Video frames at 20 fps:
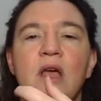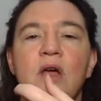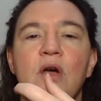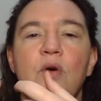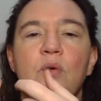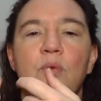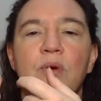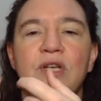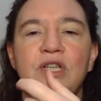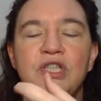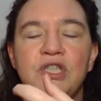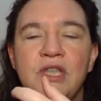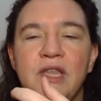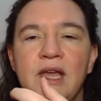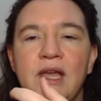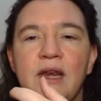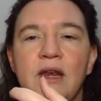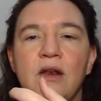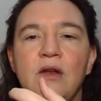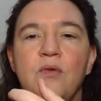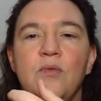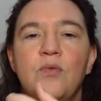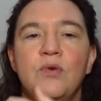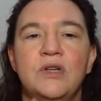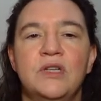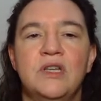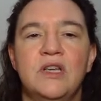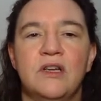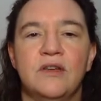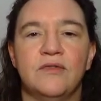which then
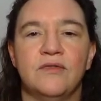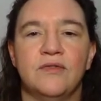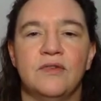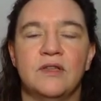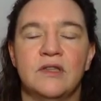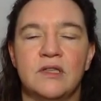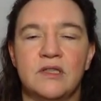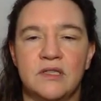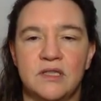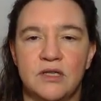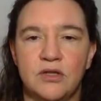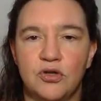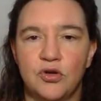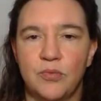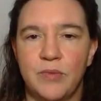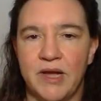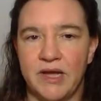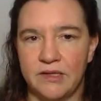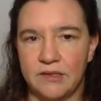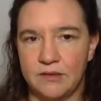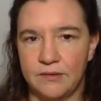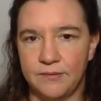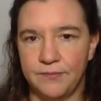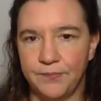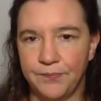would give the syndrome S.